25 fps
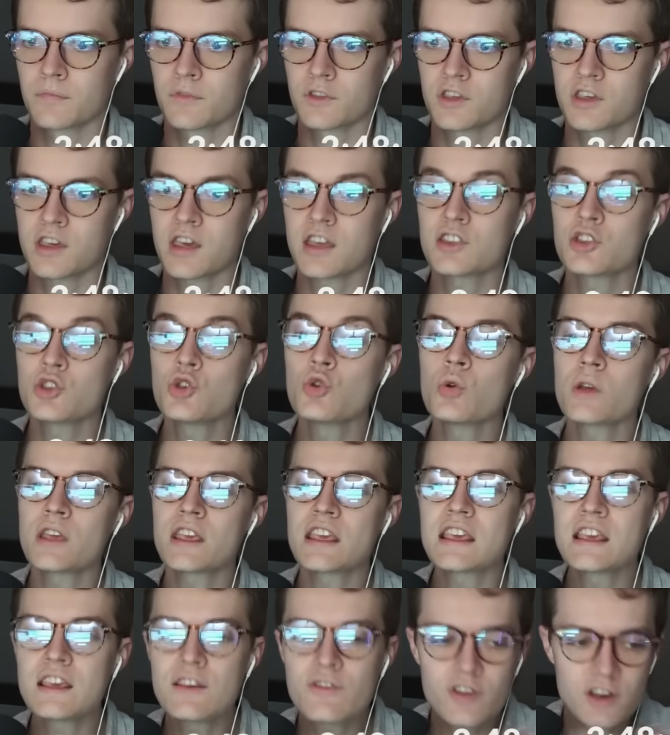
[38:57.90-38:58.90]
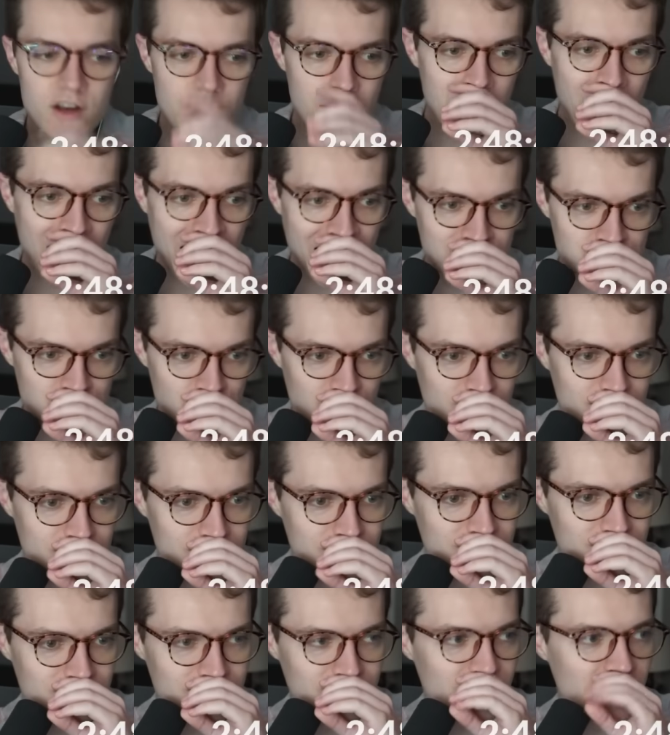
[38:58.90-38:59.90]
Can you even imagine
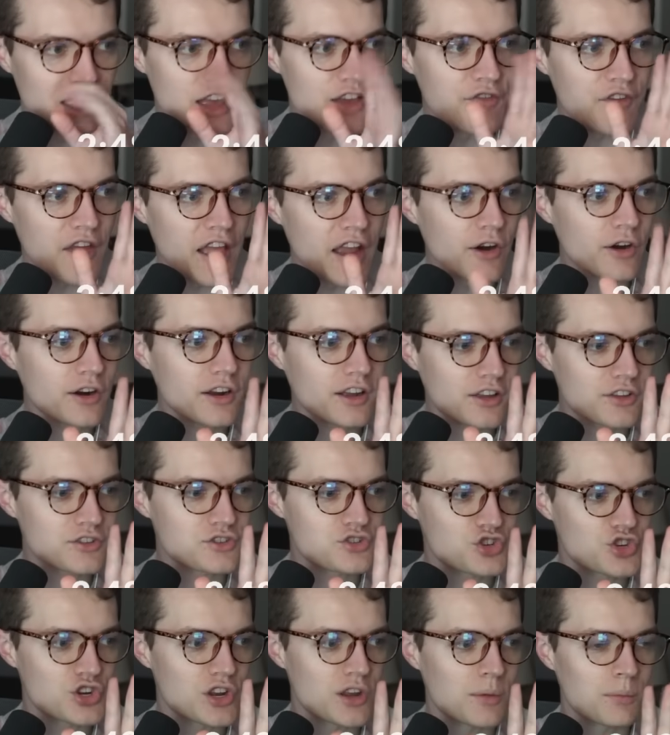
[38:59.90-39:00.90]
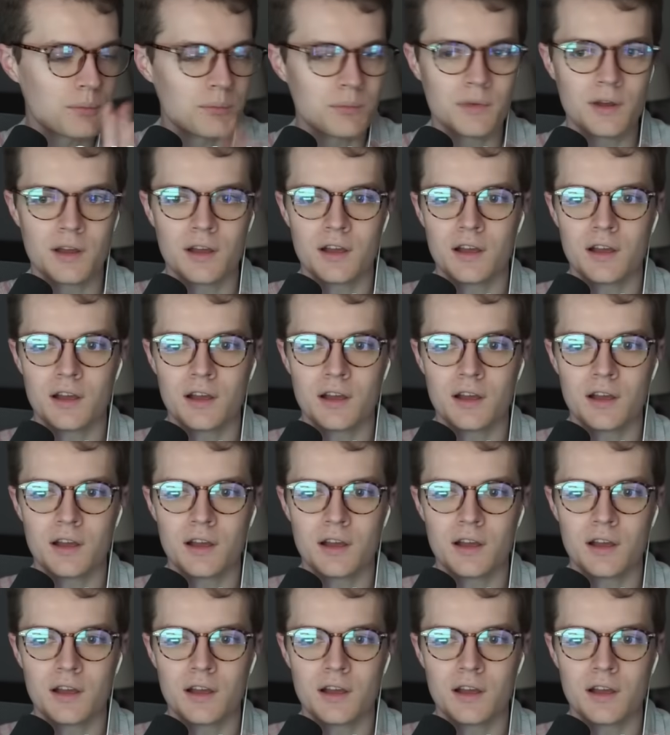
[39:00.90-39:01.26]
if Erica's gym